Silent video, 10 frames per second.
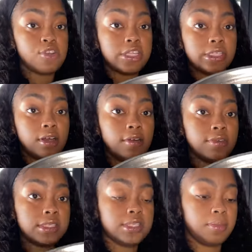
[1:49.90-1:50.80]
washed it
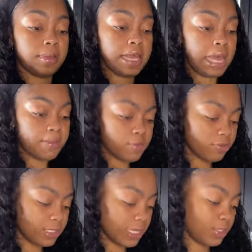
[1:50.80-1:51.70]
off with some lime
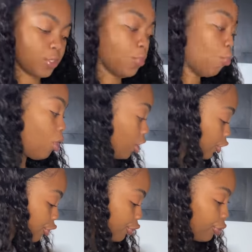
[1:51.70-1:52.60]
juice and some
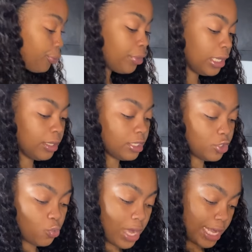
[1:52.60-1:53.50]
water
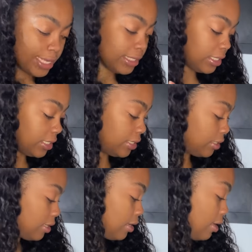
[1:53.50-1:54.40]
twice.
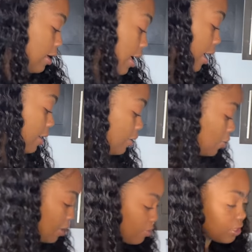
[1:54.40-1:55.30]
And
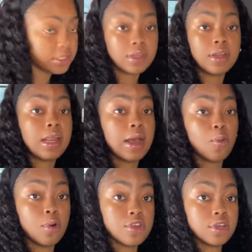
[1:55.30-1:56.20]
now I'm just gonna
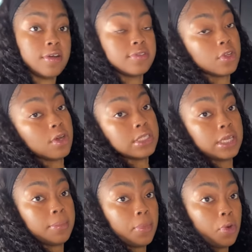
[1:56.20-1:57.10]
like wash off the
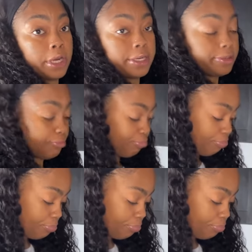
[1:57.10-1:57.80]
cutting board